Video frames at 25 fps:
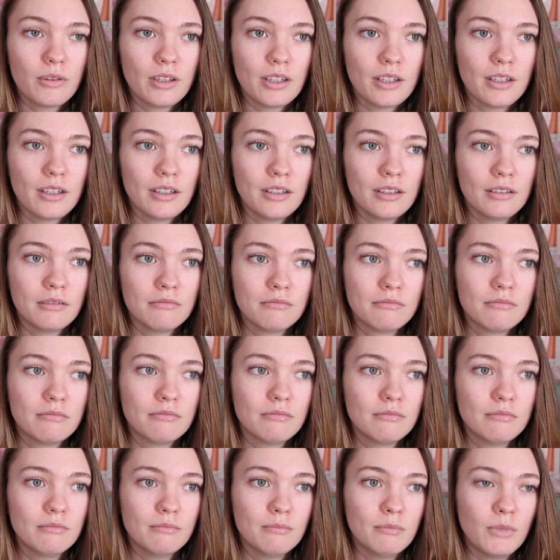the
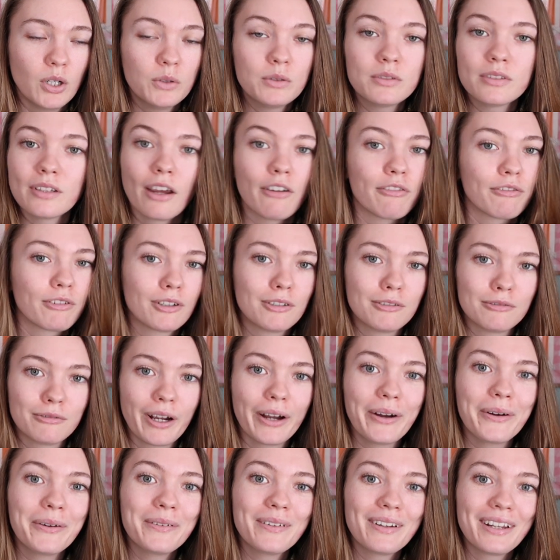most effort
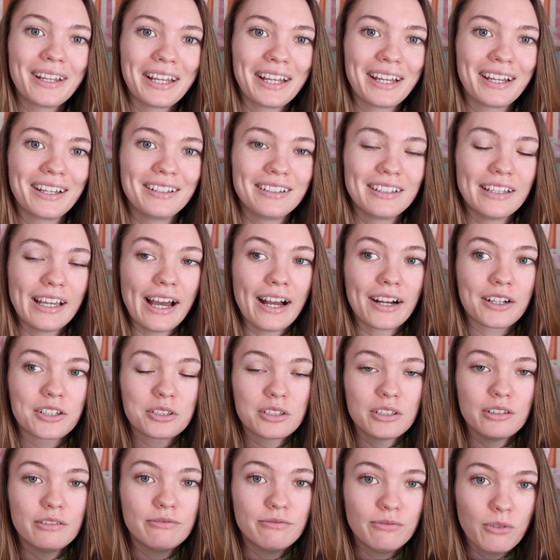route and
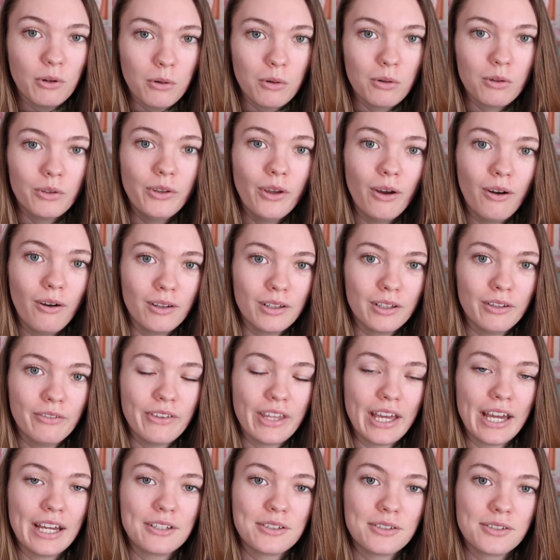actually fold all of
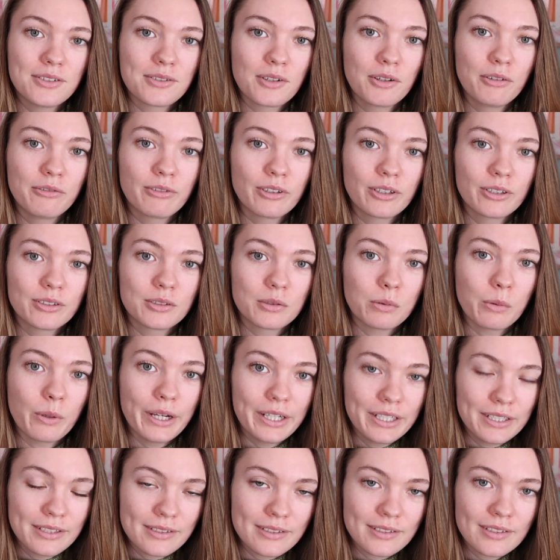the edges over
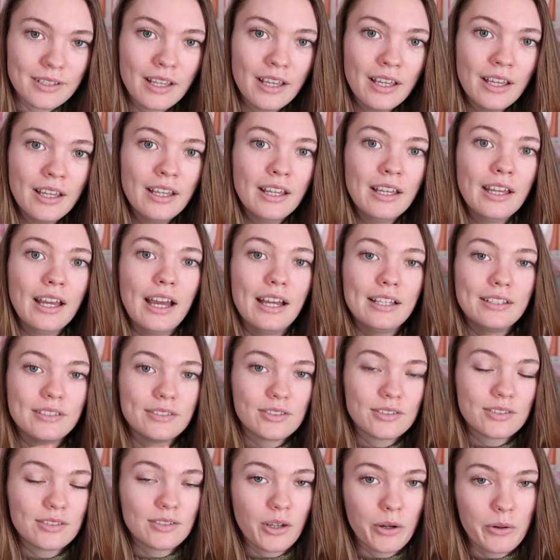twice and
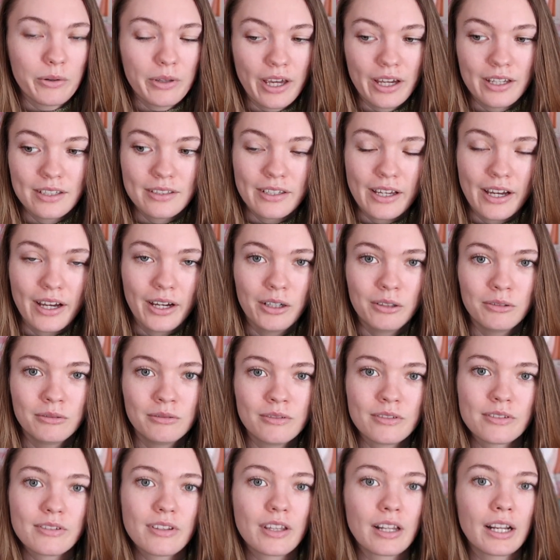sew that
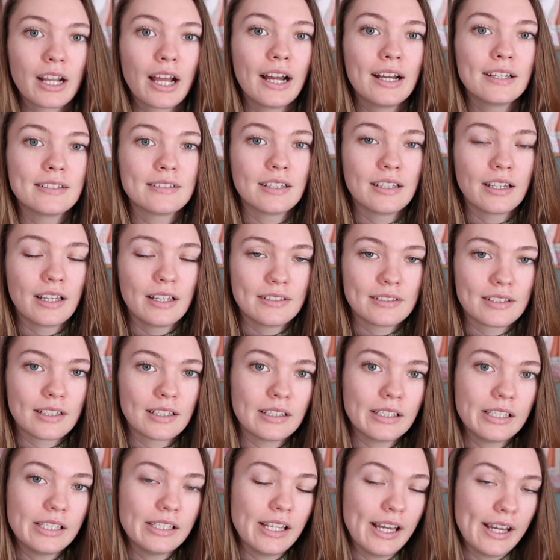down so that it has a nice
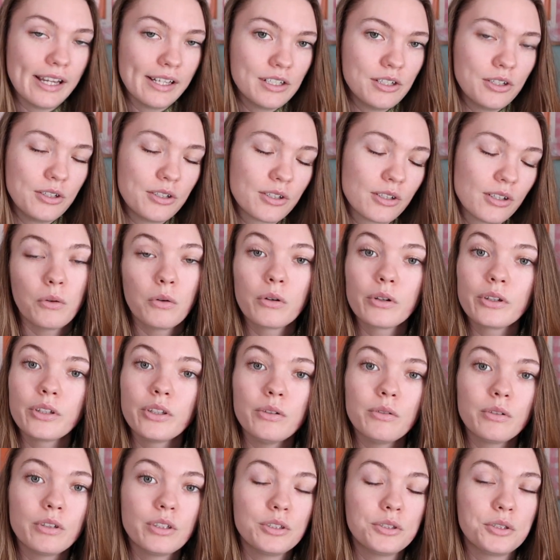clean edge. Or
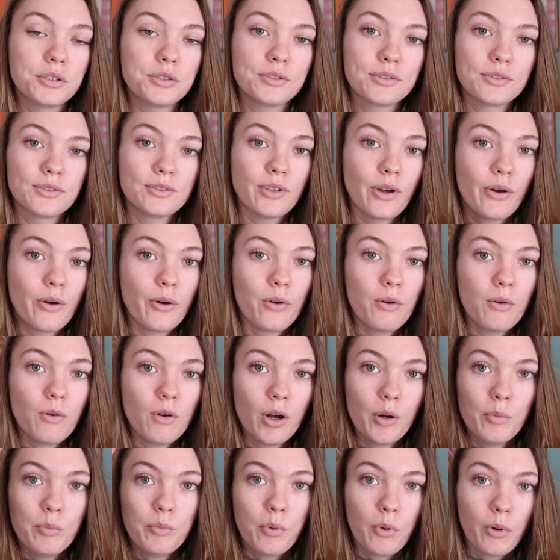you could just sew
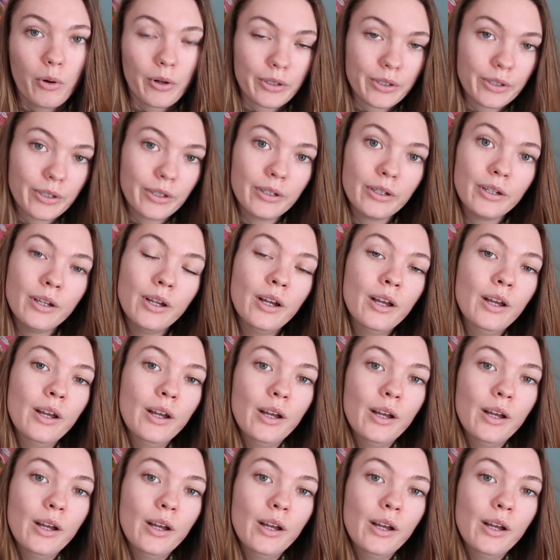a border